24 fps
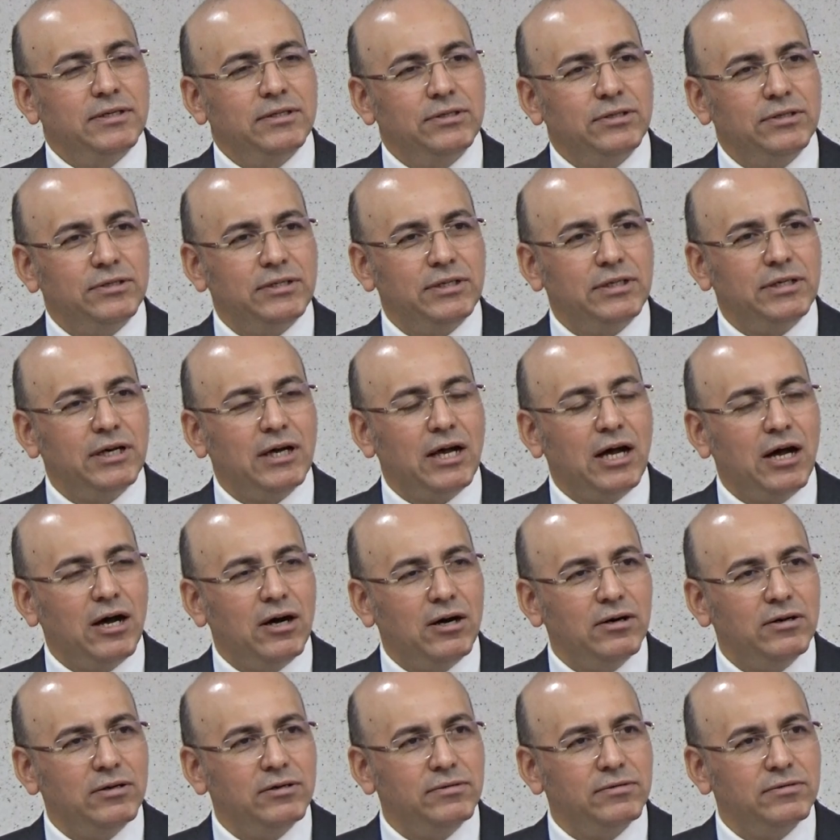to see
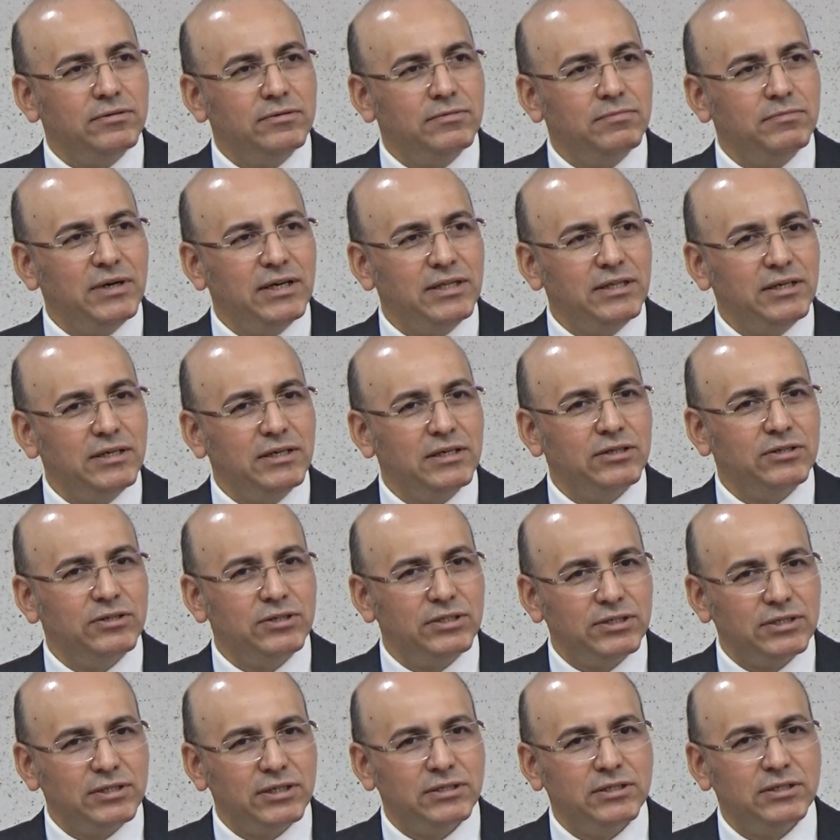how many
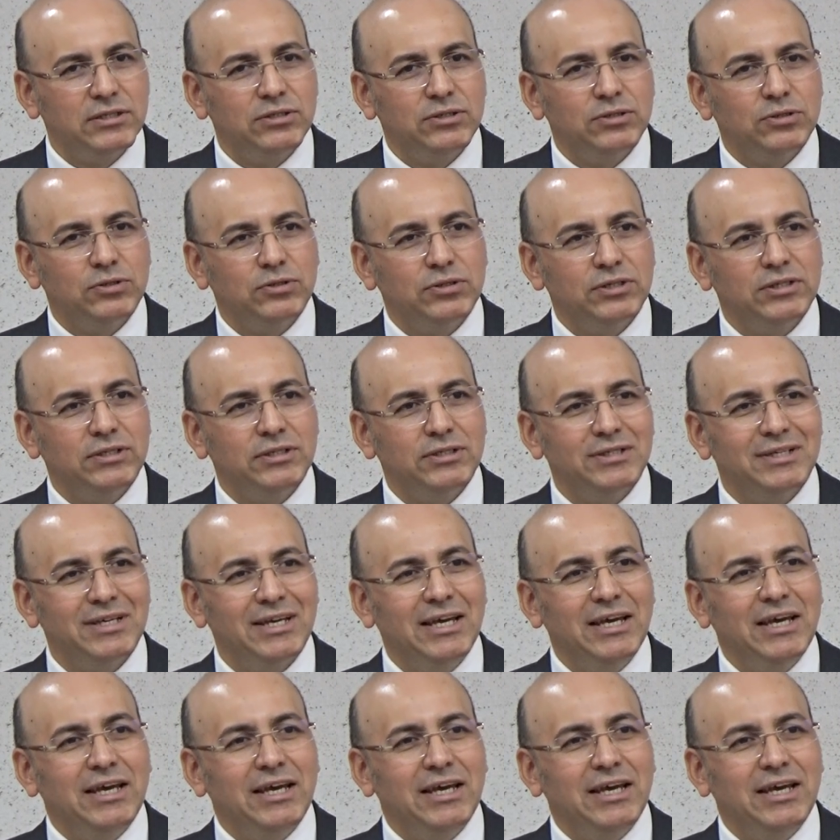Christian students,